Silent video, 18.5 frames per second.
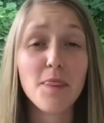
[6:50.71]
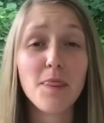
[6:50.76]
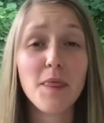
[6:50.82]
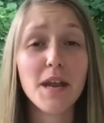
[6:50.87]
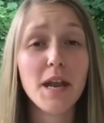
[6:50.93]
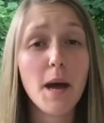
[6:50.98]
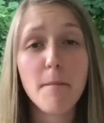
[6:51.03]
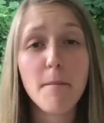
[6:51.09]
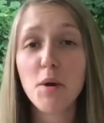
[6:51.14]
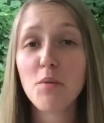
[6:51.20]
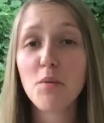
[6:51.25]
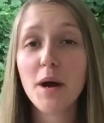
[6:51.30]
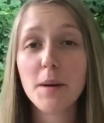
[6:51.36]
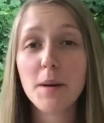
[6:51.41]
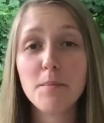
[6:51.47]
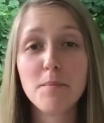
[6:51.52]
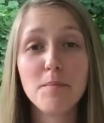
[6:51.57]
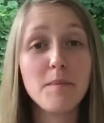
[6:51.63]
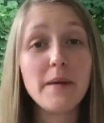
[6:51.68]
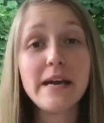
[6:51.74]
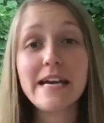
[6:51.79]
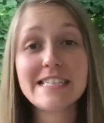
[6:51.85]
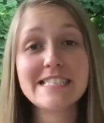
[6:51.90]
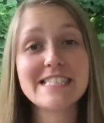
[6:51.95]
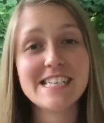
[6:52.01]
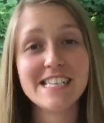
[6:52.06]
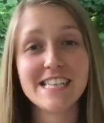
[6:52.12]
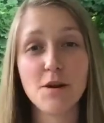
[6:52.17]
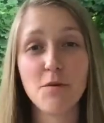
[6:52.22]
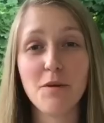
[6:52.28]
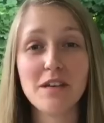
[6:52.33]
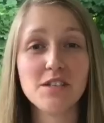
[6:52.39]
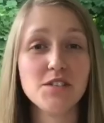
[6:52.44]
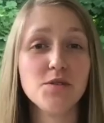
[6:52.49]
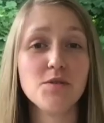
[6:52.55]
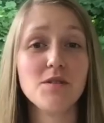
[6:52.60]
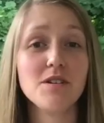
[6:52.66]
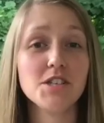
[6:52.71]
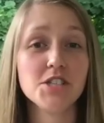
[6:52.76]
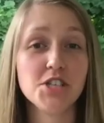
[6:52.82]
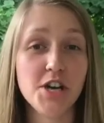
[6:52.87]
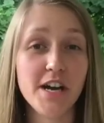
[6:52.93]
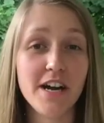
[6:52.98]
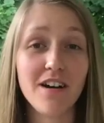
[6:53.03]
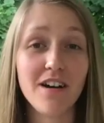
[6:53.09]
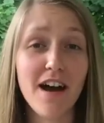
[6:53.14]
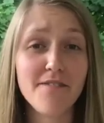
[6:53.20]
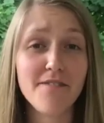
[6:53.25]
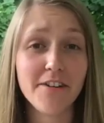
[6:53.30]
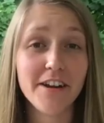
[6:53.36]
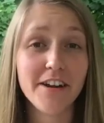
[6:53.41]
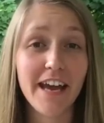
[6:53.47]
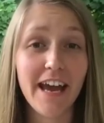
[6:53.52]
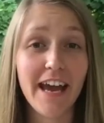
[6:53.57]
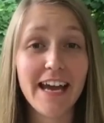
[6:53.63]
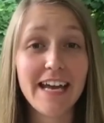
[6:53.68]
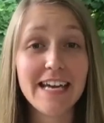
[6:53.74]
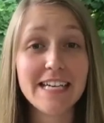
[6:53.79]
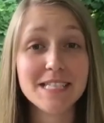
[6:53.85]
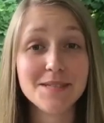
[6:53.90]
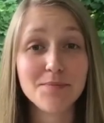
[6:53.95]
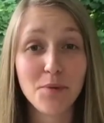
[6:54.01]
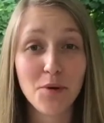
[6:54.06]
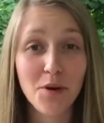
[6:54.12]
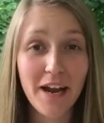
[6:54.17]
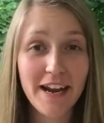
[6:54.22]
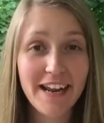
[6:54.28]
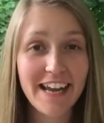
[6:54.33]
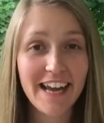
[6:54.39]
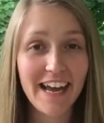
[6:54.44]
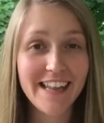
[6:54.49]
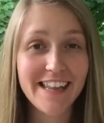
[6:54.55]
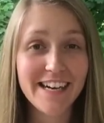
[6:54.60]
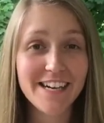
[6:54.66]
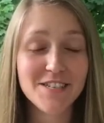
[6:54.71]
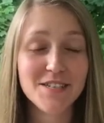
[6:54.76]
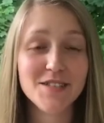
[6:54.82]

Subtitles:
The number one biggest thing that we do on trail every day is pray together.